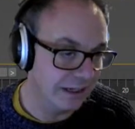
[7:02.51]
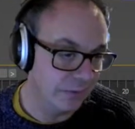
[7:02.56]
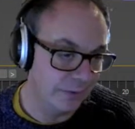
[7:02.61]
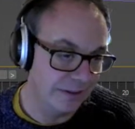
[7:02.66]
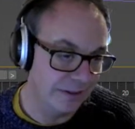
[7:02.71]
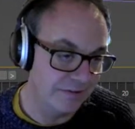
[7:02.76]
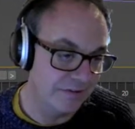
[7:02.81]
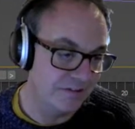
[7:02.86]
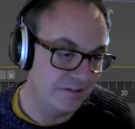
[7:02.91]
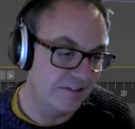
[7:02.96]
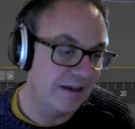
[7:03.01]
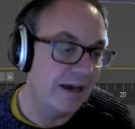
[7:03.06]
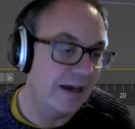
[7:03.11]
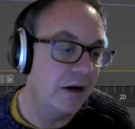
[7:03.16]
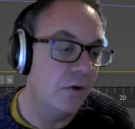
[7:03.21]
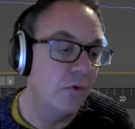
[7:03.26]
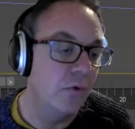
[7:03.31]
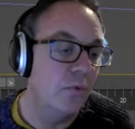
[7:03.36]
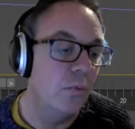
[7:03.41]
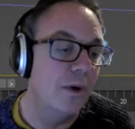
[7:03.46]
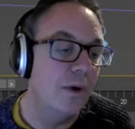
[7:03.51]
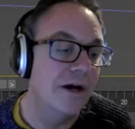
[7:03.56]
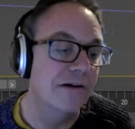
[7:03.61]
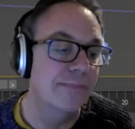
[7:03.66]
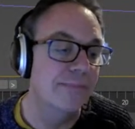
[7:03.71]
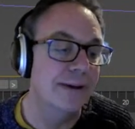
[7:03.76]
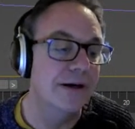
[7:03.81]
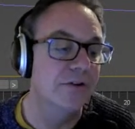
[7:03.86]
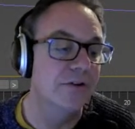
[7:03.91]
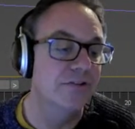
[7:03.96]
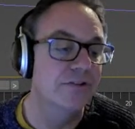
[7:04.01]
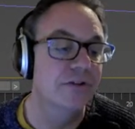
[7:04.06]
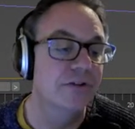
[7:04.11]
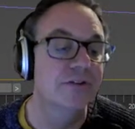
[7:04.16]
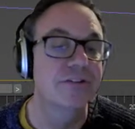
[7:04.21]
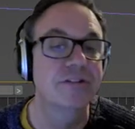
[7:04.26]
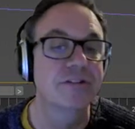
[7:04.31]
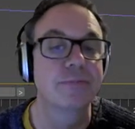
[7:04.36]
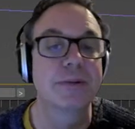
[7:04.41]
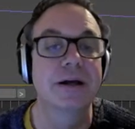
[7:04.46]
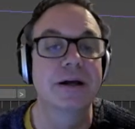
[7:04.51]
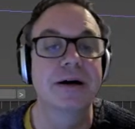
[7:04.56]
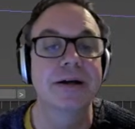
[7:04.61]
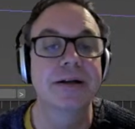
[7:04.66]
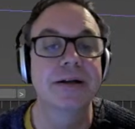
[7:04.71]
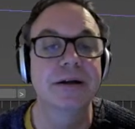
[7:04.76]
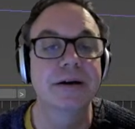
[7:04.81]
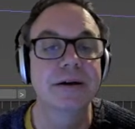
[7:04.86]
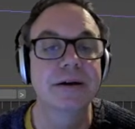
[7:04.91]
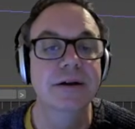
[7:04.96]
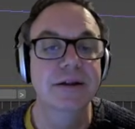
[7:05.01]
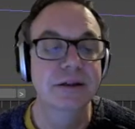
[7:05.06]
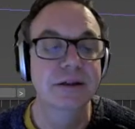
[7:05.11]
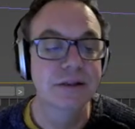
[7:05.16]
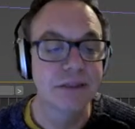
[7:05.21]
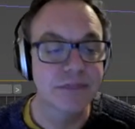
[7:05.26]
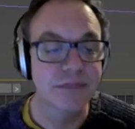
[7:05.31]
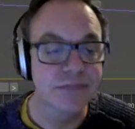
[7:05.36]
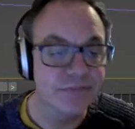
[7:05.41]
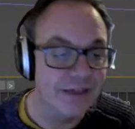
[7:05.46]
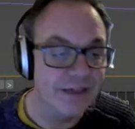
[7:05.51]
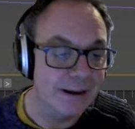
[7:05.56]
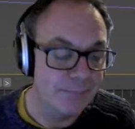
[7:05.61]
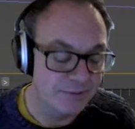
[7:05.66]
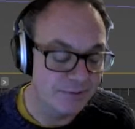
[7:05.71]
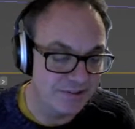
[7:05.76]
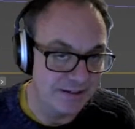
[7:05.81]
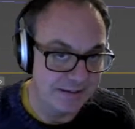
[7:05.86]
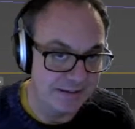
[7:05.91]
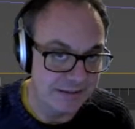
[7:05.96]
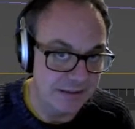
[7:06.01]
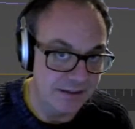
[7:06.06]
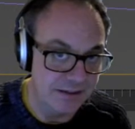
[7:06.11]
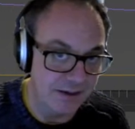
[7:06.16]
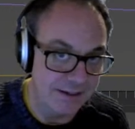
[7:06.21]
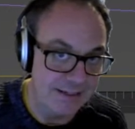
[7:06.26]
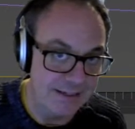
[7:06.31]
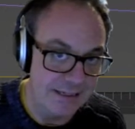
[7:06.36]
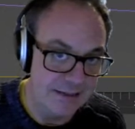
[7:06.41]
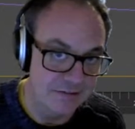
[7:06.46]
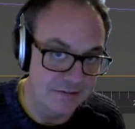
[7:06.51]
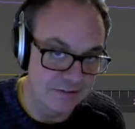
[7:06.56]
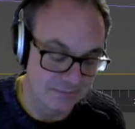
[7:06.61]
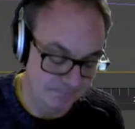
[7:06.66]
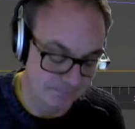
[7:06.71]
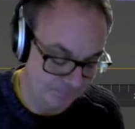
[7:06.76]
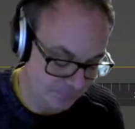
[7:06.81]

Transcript: we can tell whereabouts on the spline that particular light is.